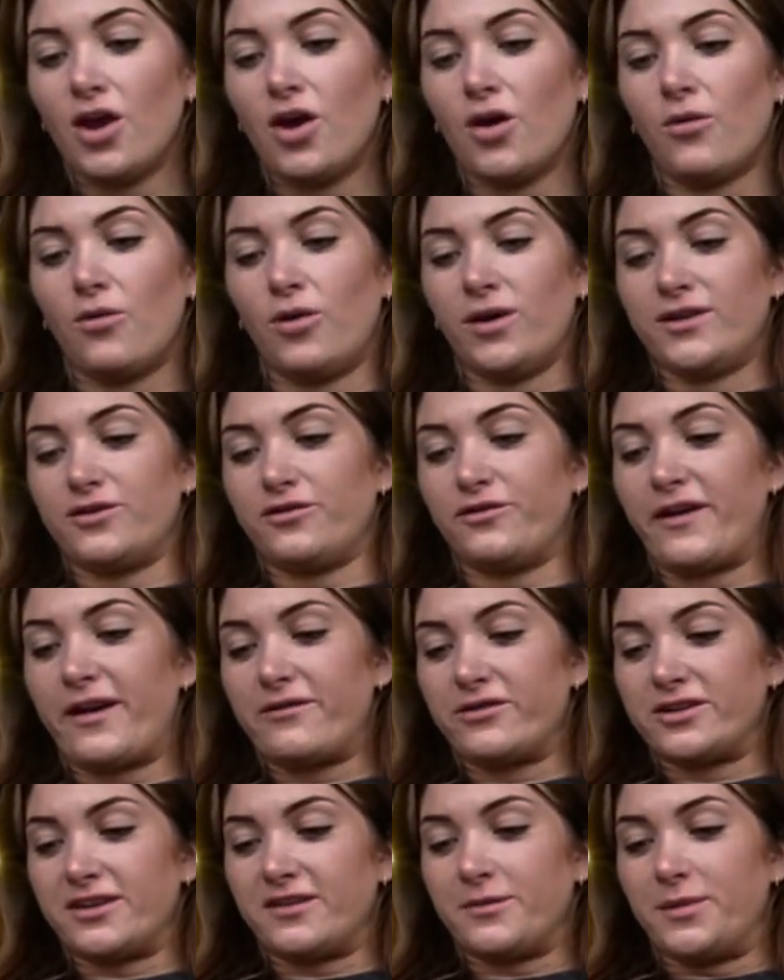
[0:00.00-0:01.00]
What is your
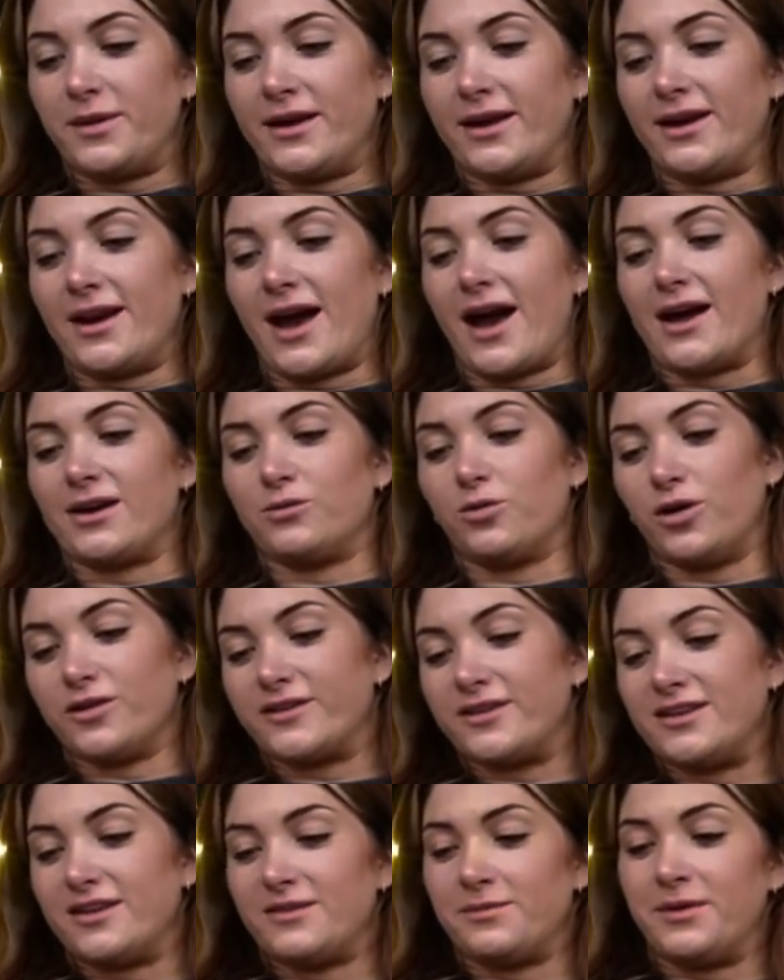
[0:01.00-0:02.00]
favourite discipline, and
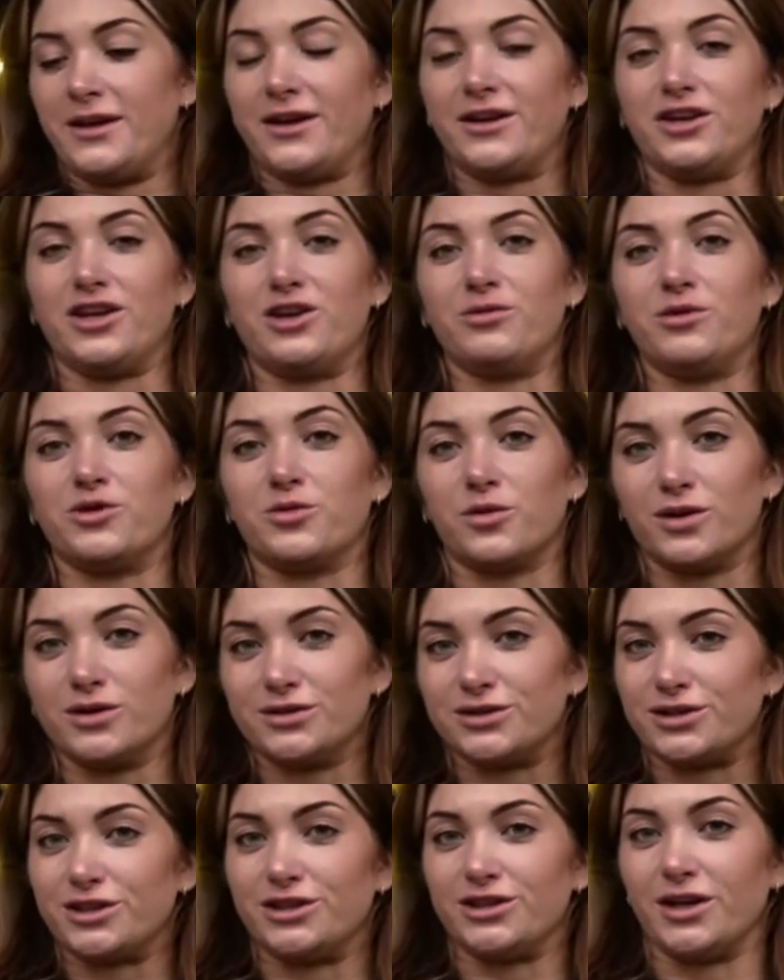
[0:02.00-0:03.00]
what's a discipline you would
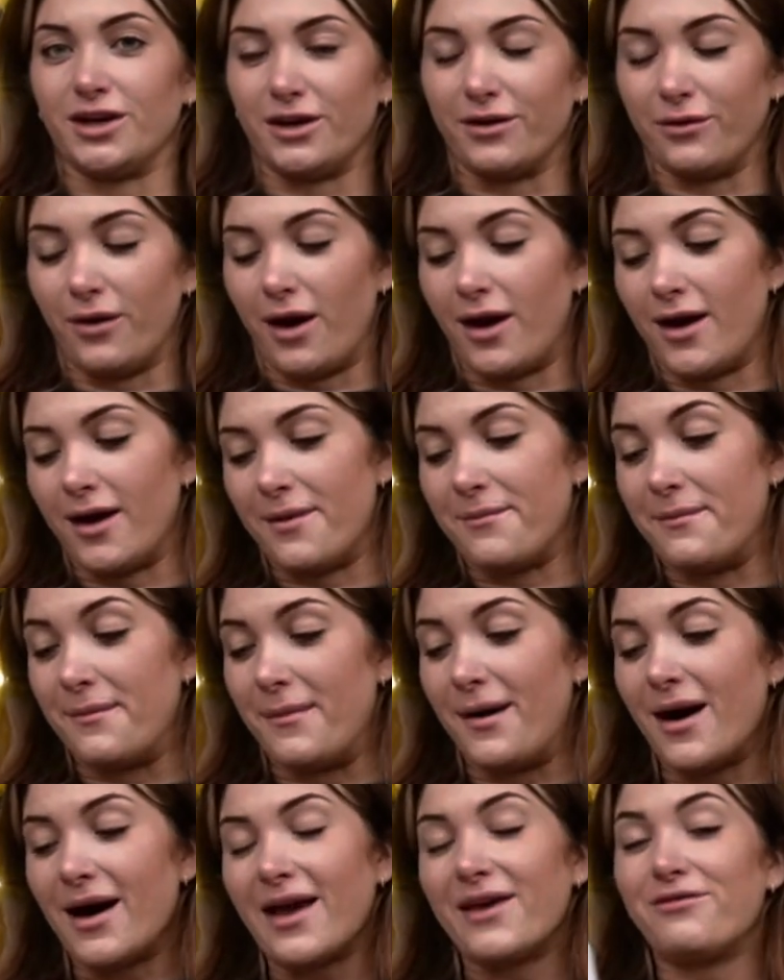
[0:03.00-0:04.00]
want to do?
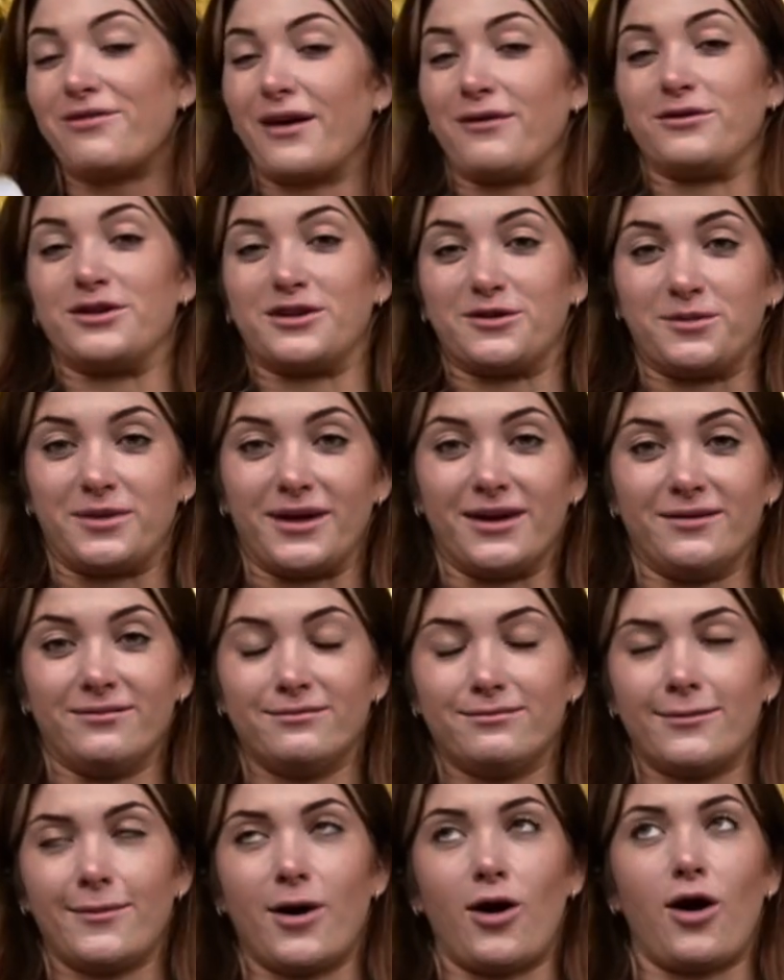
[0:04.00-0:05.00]
My favourite discipline,
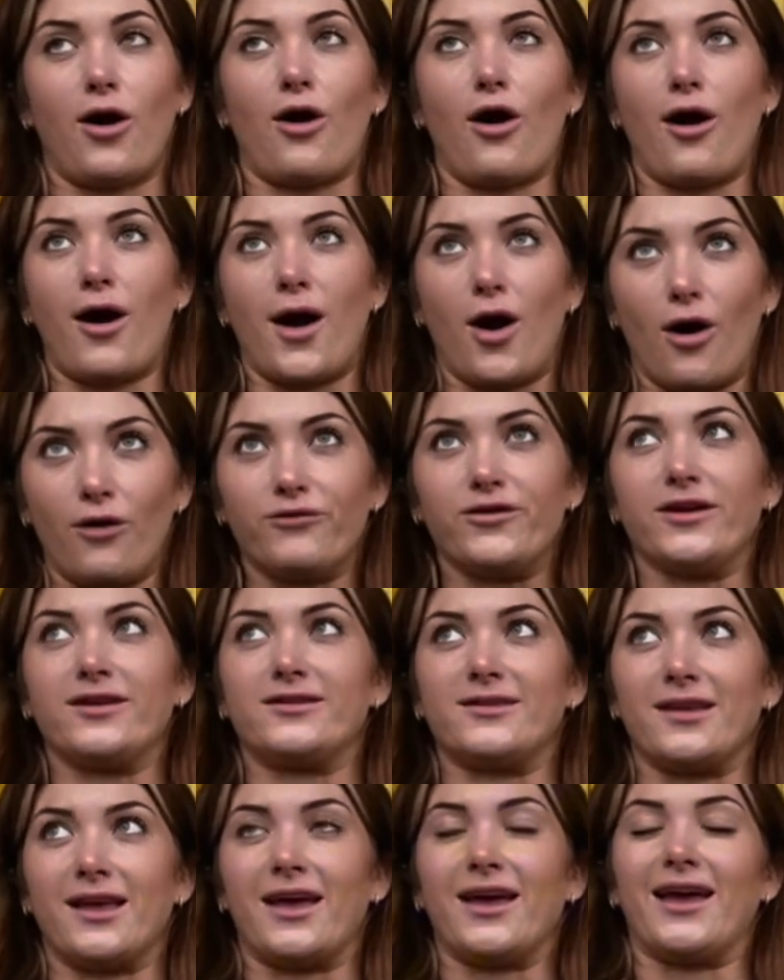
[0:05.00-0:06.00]

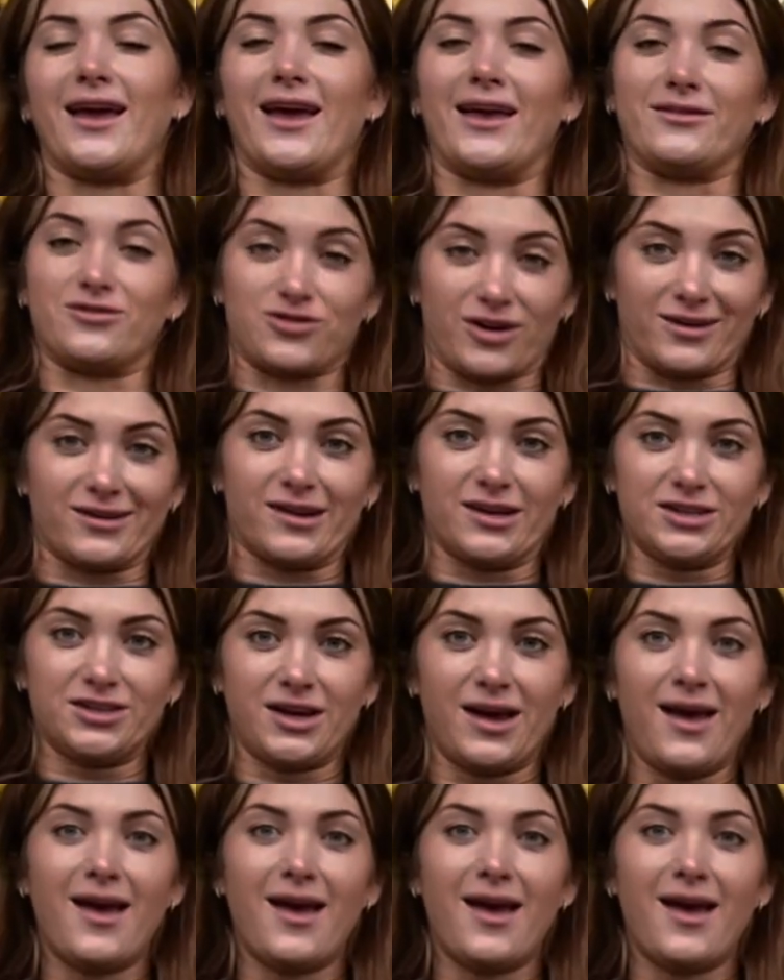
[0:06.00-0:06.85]
obviously, is dressage.